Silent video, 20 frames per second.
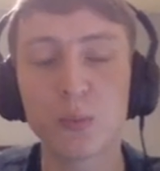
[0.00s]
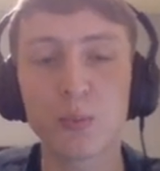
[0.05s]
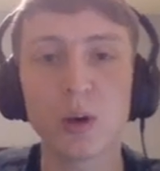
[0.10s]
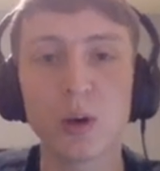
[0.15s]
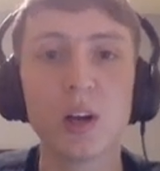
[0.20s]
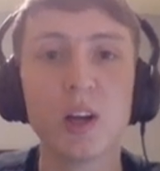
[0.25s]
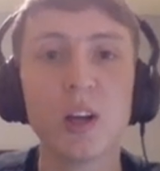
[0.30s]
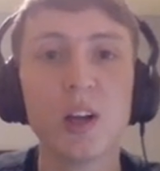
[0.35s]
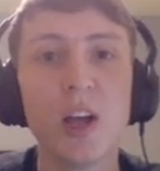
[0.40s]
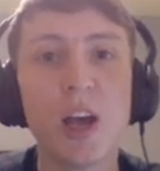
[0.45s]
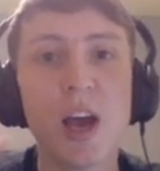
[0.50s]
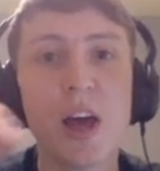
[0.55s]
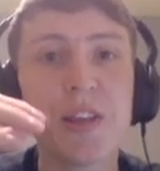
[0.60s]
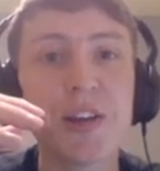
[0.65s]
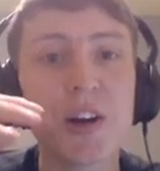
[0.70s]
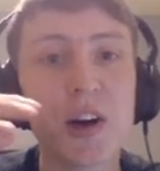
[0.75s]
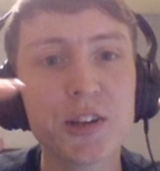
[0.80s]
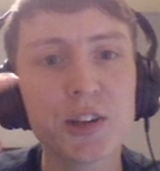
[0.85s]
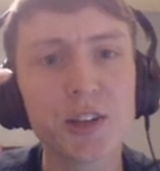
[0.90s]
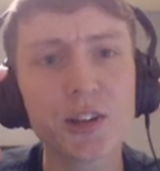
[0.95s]
But
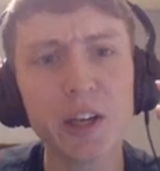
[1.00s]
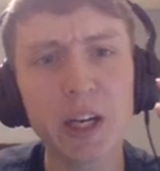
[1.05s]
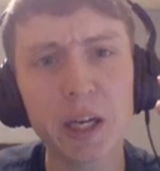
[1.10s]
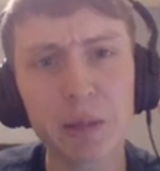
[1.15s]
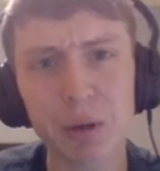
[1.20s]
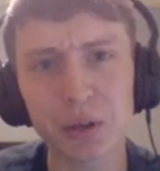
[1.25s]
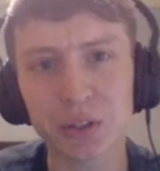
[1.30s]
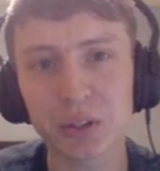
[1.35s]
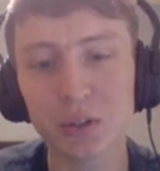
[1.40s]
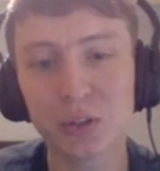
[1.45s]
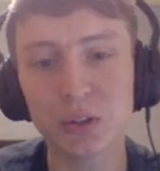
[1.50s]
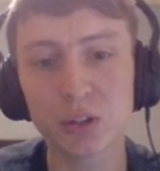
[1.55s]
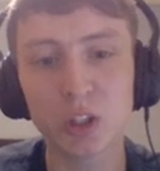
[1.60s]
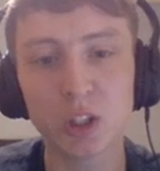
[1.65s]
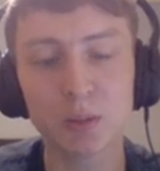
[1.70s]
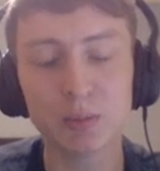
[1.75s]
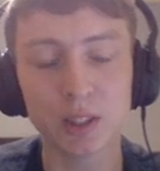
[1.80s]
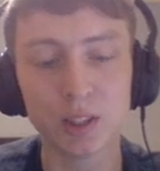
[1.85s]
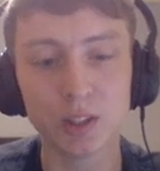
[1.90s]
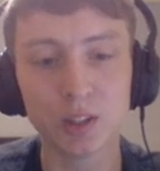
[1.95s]
the other thing about
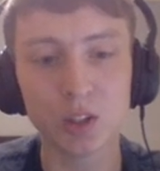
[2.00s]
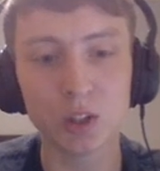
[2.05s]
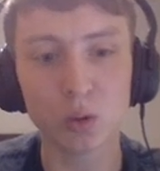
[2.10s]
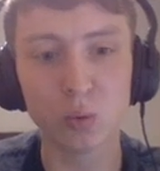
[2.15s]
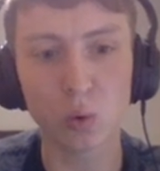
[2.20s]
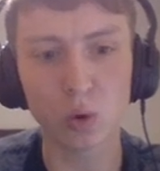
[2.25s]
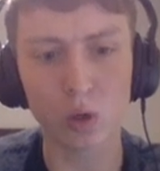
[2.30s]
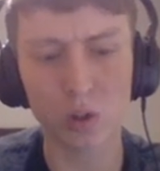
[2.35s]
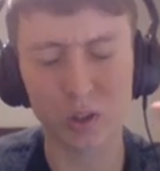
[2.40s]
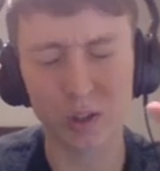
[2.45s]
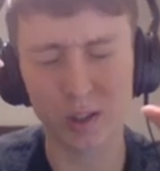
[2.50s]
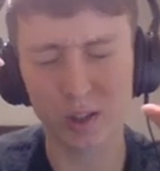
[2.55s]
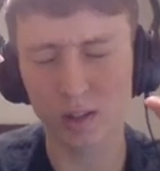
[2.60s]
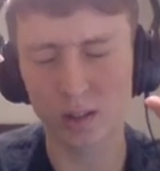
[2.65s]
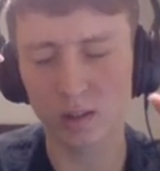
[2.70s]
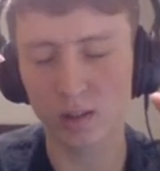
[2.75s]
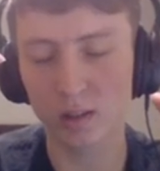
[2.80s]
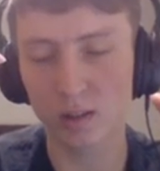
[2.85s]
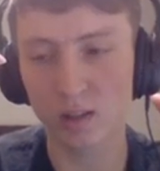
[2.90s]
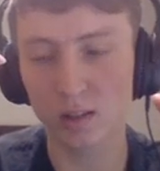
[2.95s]
YouTube is you watch,
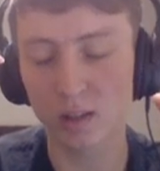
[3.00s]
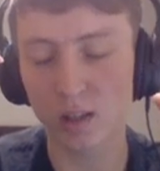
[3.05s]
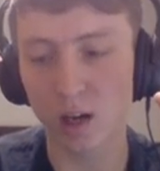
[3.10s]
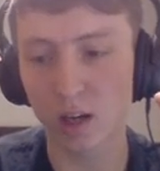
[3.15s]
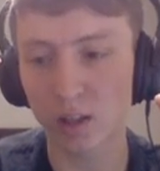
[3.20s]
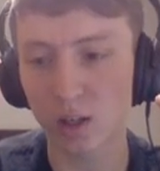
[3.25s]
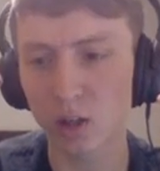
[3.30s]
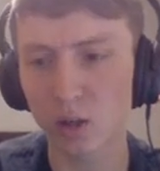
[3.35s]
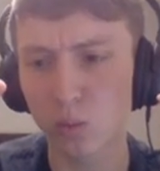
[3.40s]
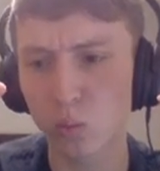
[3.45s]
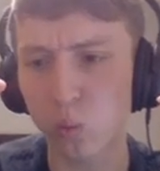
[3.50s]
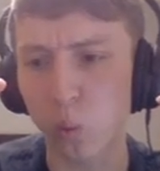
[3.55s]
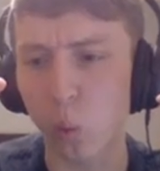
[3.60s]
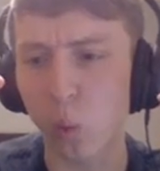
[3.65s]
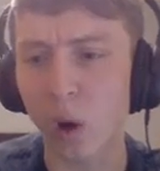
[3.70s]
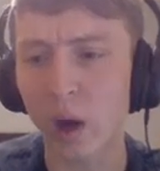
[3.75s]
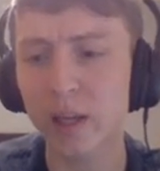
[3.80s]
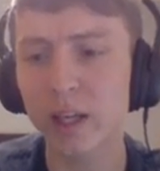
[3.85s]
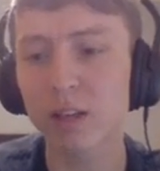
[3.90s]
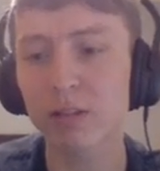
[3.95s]
I don't know
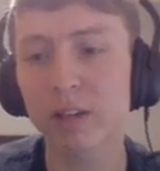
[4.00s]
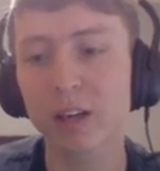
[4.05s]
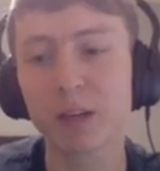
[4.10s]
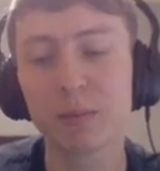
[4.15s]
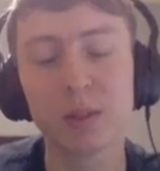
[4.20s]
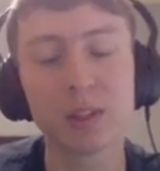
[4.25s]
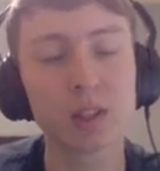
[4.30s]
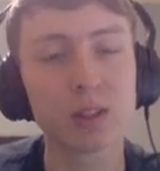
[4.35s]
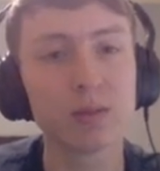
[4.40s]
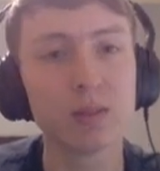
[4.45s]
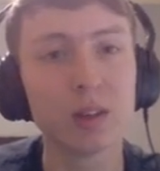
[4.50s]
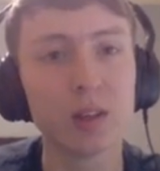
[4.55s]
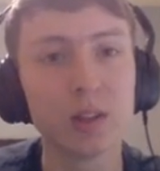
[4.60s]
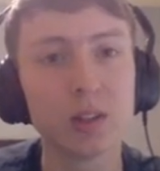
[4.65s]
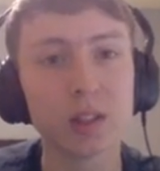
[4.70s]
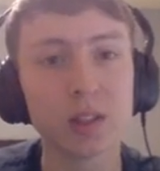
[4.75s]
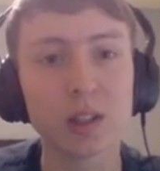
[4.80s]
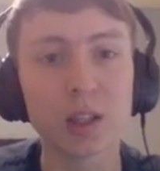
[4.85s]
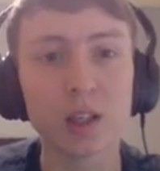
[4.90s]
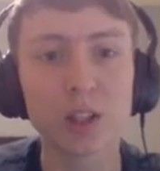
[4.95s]
why it recommends the
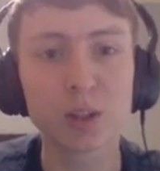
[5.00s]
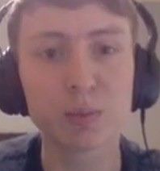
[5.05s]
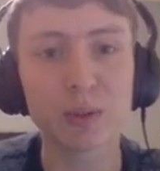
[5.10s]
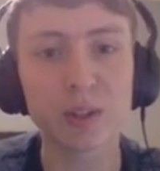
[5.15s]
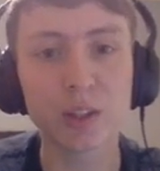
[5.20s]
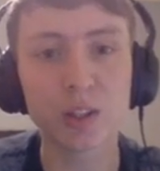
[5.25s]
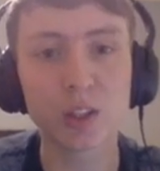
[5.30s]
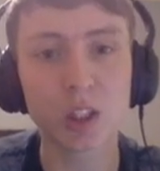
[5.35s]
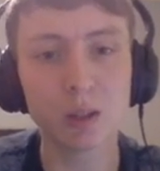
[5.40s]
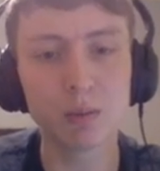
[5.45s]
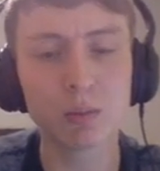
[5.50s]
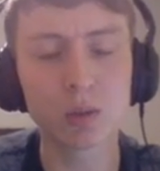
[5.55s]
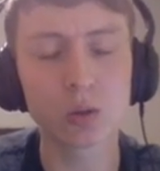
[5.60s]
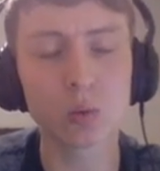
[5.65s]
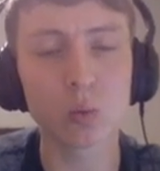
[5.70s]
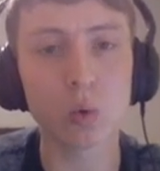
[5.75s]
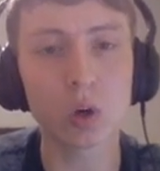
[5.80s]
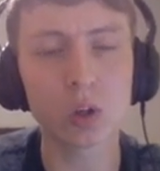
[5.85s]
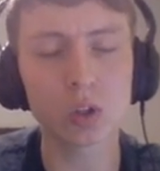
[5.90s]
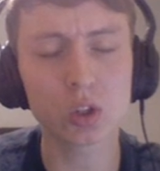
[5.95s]
videos it does, but you seem to
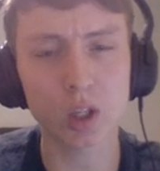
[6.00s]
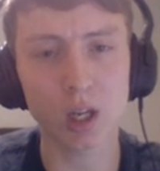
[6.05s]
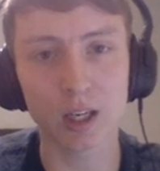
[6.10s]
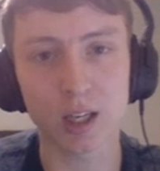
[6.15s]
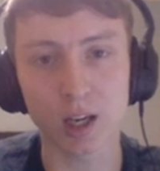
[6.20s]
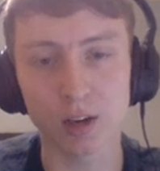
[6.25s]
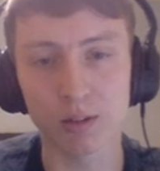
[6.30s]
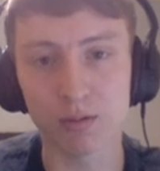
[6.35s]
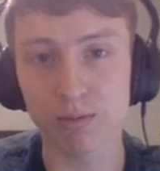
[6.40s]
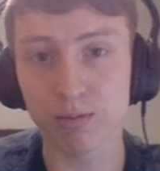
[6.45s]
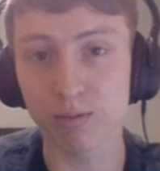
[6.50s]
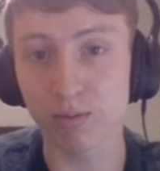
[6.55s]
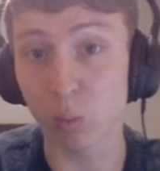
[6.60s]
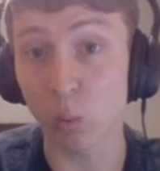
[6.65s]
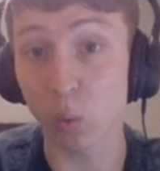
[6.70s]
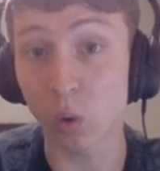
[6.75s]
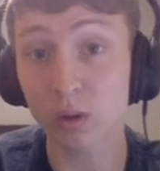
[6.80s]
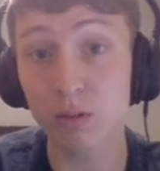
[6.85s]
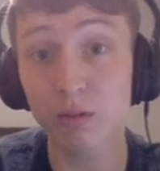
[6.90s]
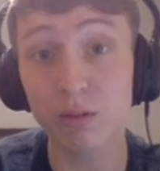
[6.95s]
watch like
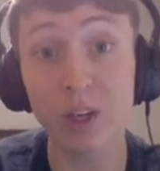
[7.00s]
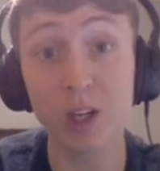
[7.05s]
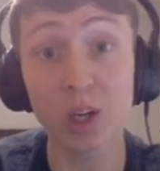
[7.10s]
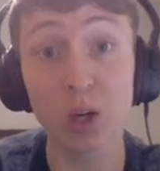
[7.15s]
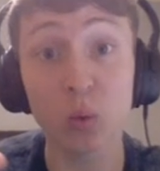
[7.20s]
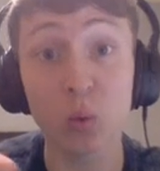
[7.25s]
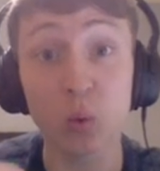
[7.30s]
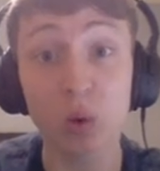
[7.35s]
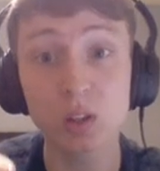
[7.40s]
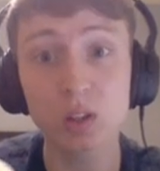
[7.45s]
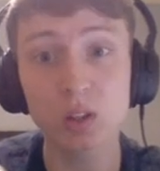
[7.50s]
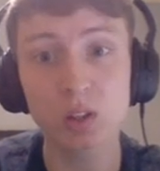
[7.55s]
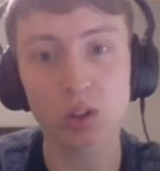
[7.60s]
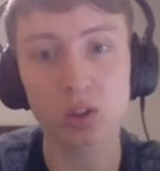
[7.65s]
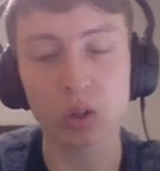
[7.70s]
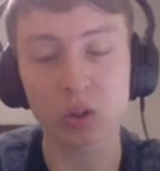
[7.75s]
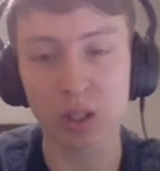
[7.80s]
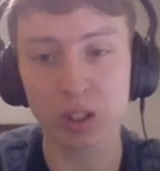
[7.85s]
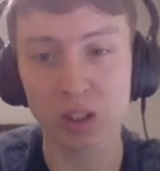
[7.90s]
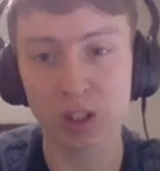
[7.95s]
one video once
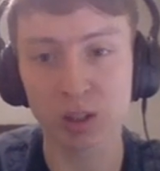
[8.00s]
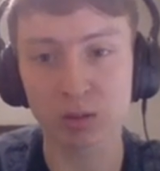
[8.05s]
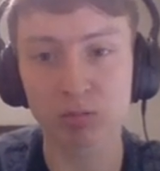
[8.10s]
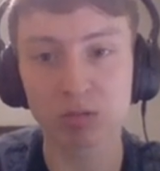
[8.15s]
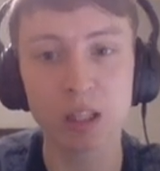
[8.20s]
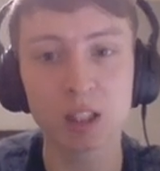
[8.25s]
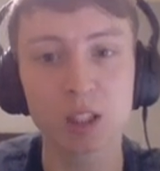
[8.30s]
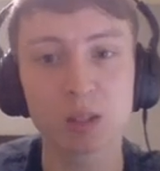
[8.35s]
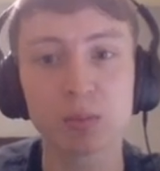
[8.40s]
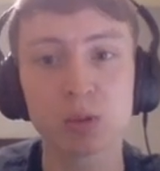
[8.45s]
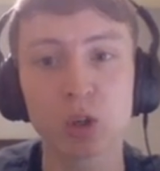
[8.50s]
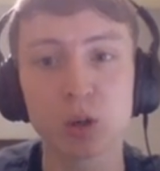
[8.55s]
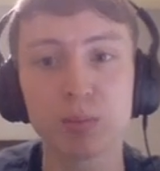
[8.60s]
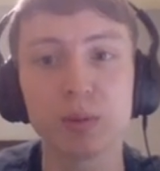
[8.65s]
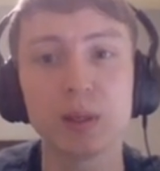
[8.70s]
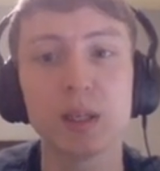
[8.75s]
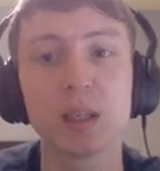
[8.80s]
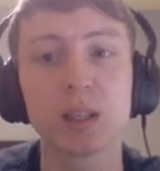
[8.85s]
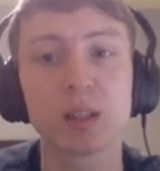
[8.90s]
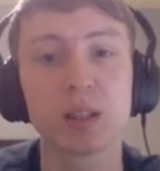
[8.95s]
on like some random
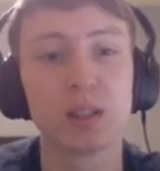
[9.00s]
topic.